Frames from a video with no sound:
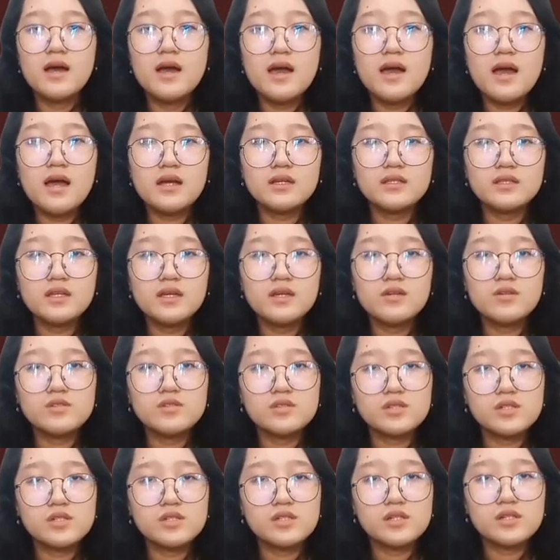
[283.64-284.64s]
Acting on
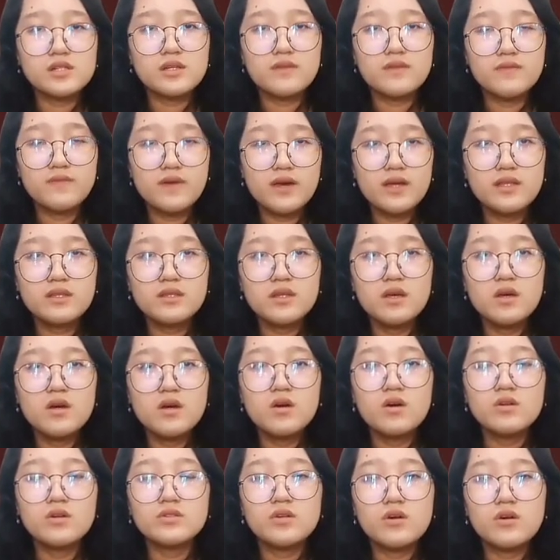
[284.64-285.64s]
such an event,
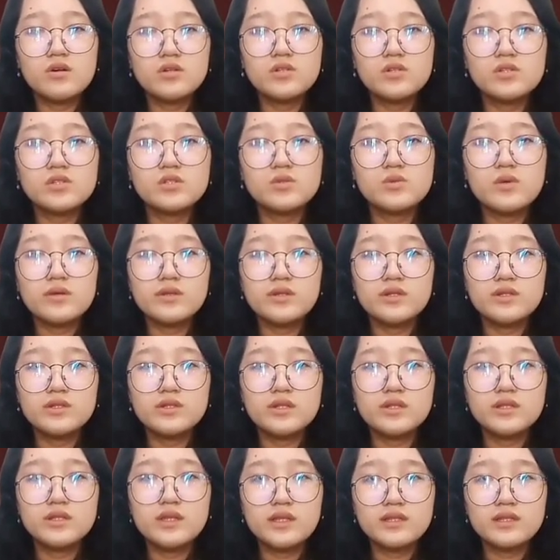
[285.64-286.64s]
on August 23,
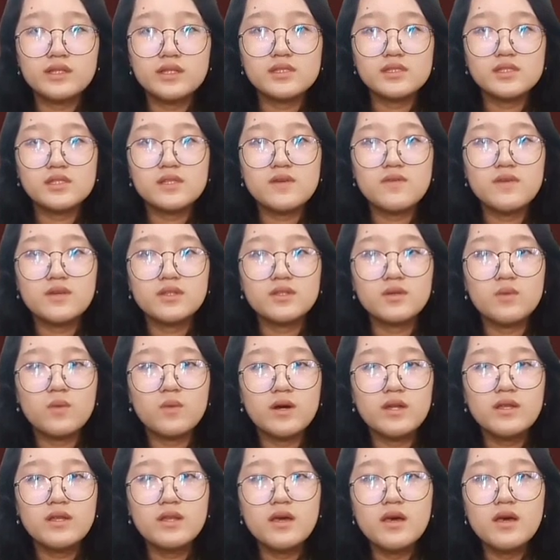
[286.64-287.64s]

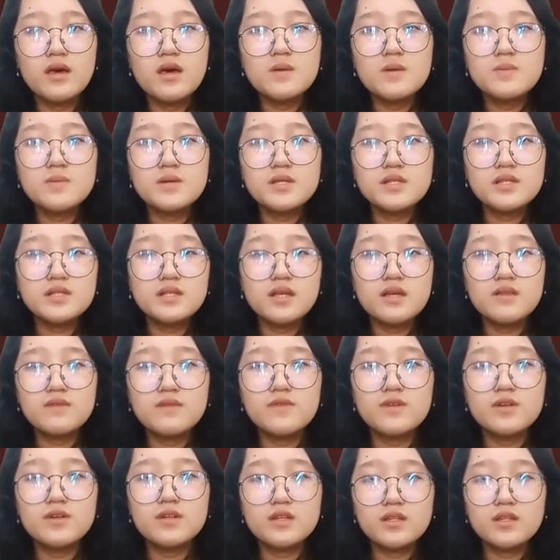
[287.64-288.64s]
1971, President
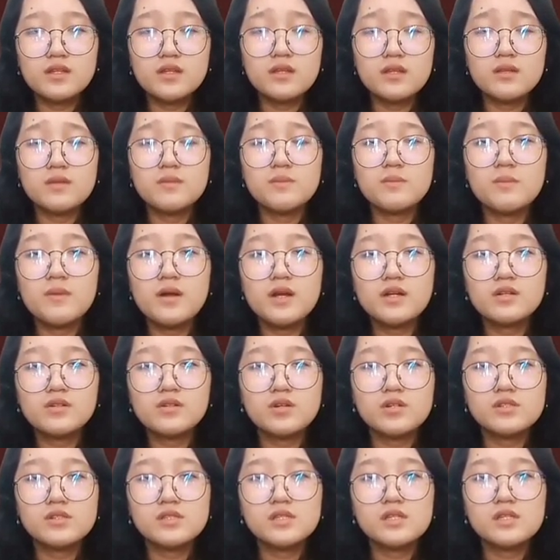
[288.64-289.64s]
Ferdinand
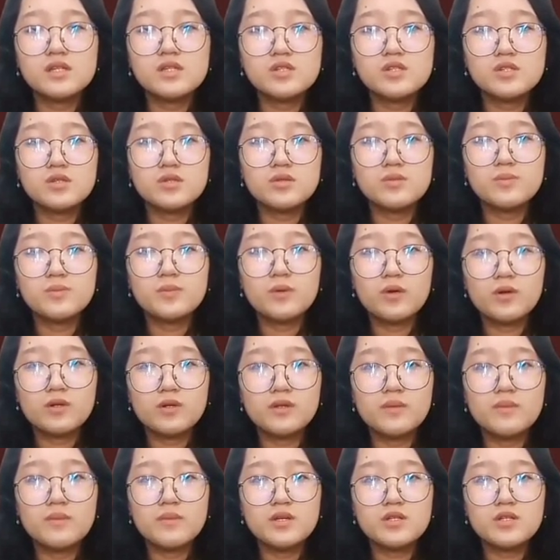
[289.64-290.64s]
Marcos issued
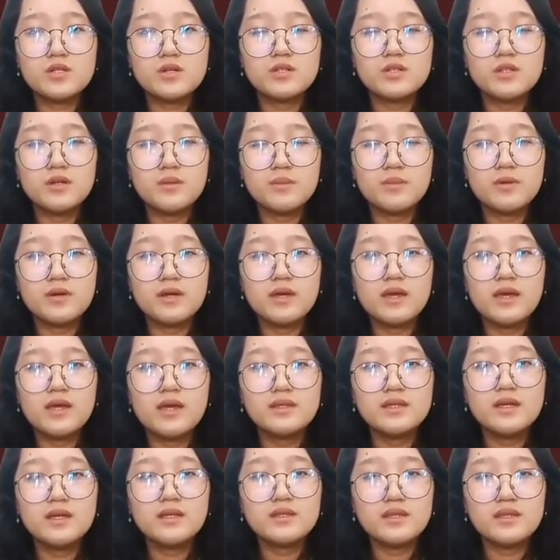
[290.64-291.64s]
Proclamation Number
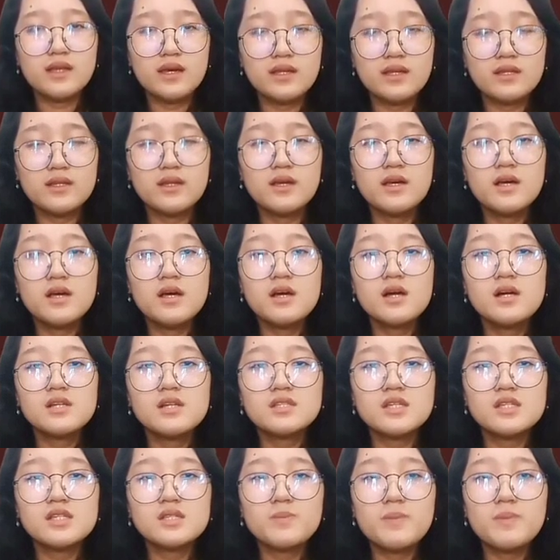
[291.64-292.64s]
889,
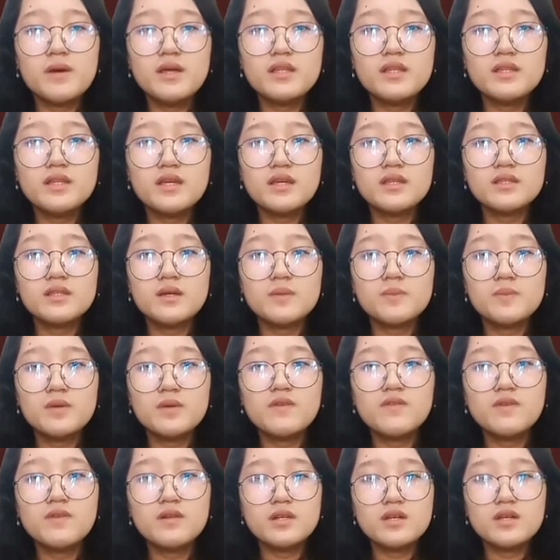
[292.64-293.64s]
suspending the
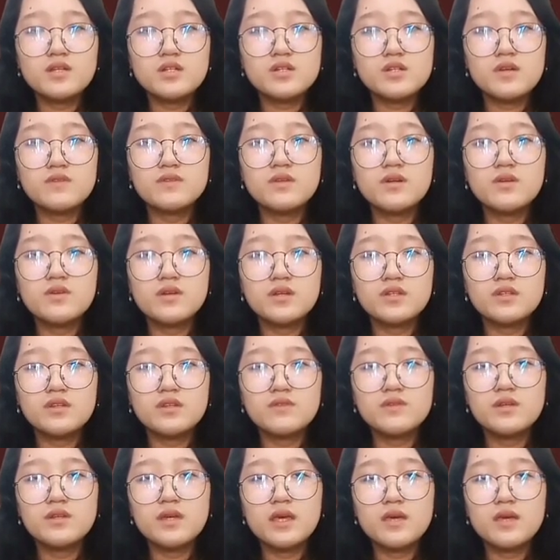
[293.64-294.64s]
privilege of the writ
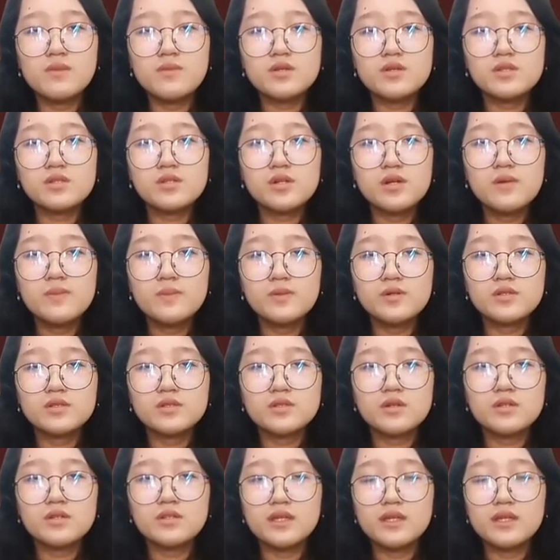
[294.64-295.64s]
of the habeas corpus
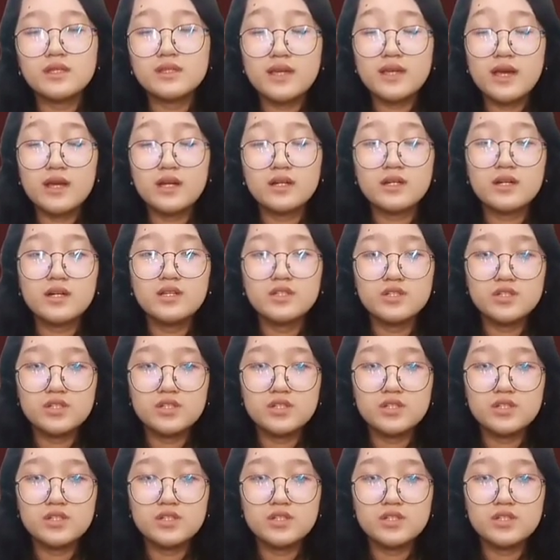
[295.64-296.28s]
on the entire country.